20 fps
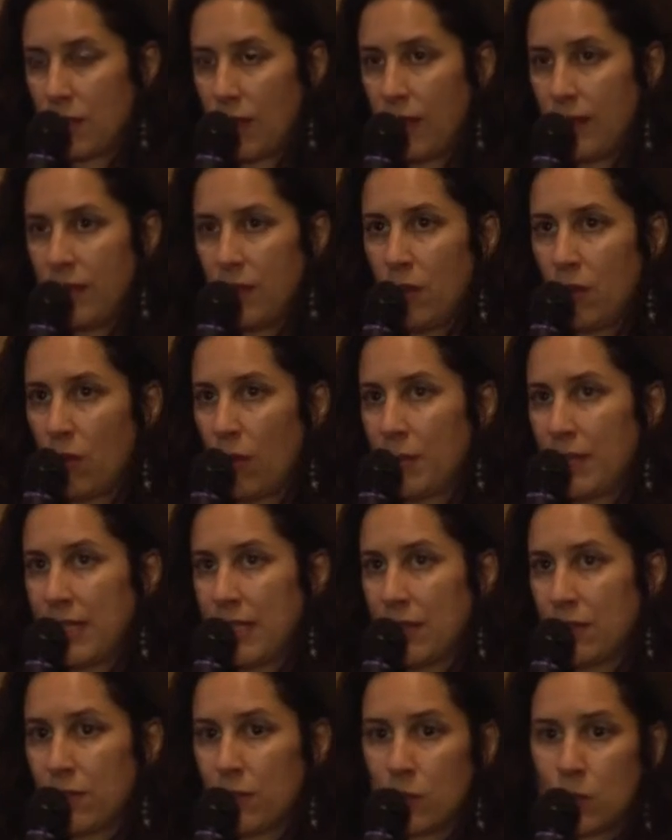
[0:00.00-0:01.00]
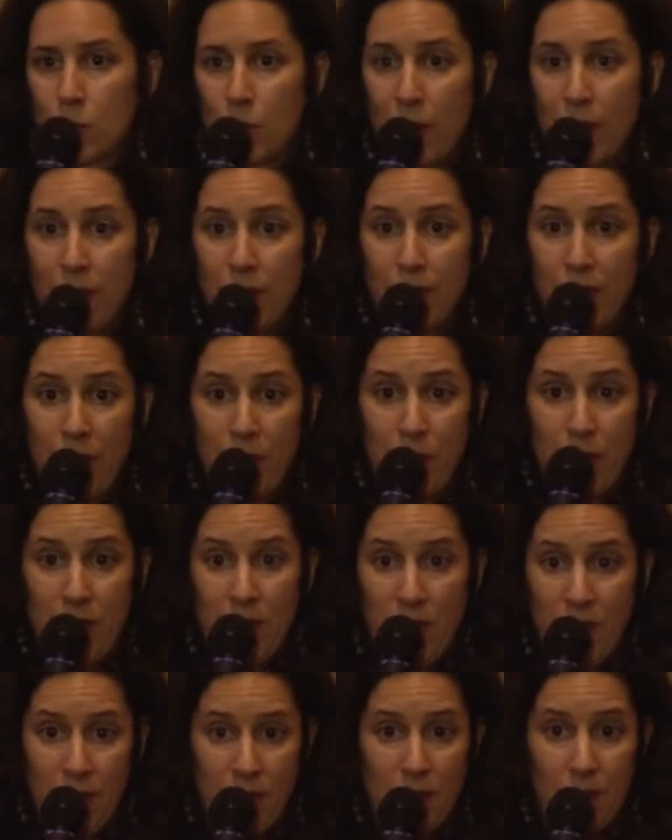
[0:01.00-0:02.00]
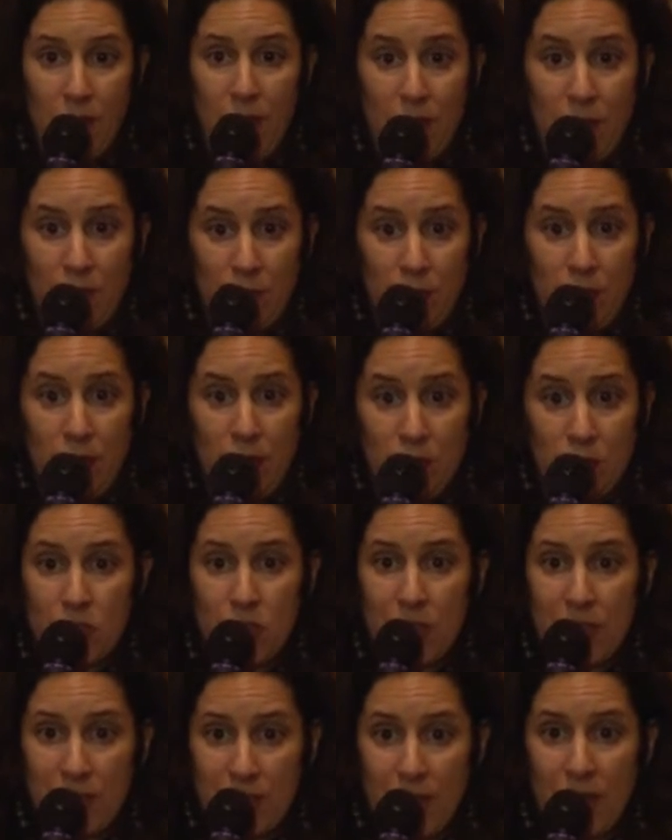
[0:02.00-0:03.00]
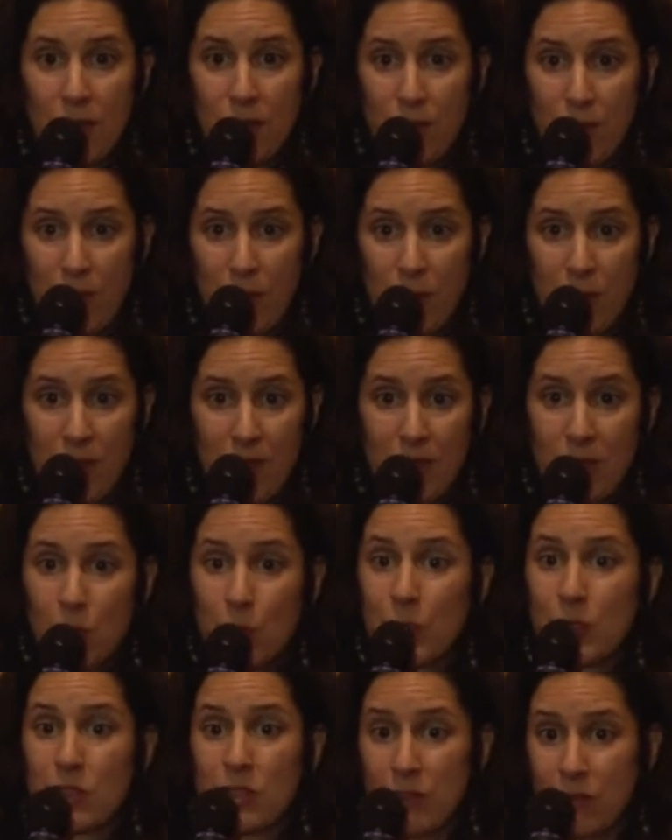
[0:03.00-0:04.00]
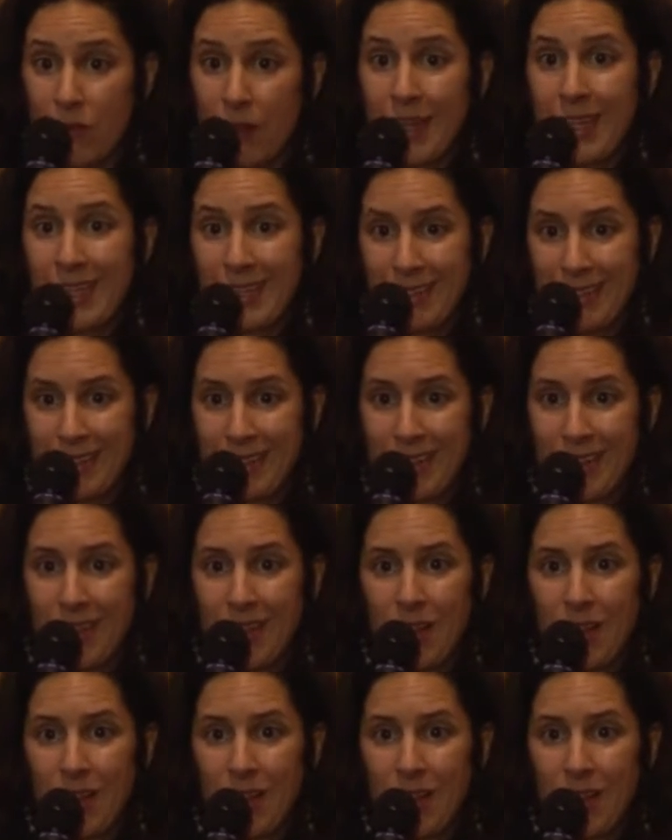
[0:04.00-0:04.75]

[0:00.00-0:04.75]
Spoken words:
I know, I mean, even with my family, I have a large extended family, it was divided.